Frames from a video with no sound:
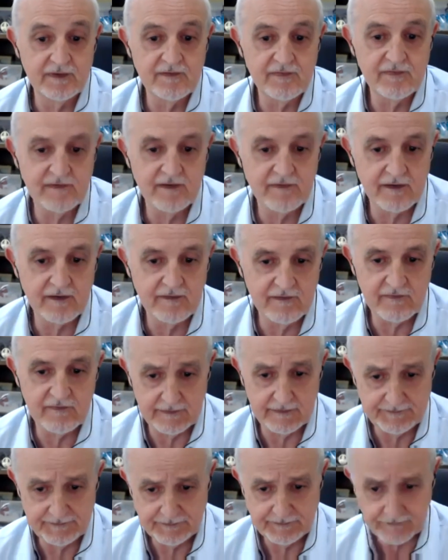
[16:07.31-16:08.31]
an
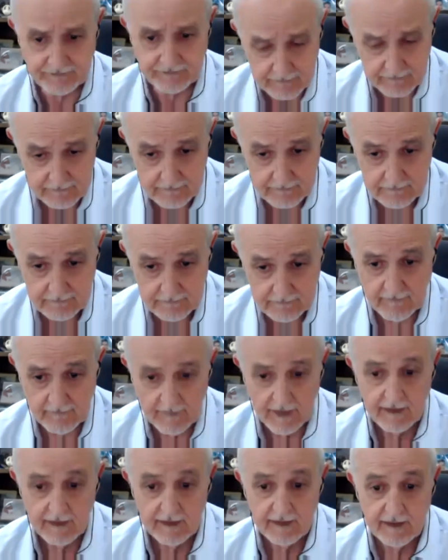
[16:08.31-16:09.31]
awareness of these things that
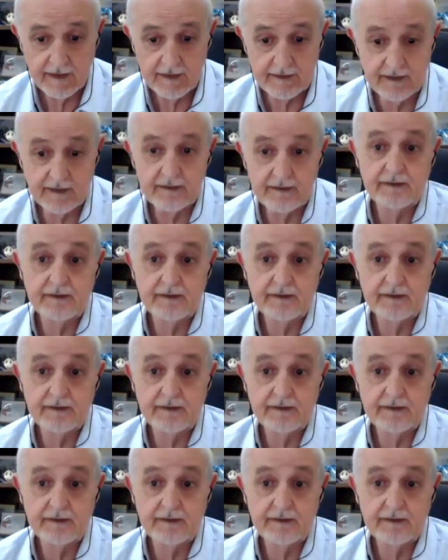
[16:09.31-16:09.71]
exist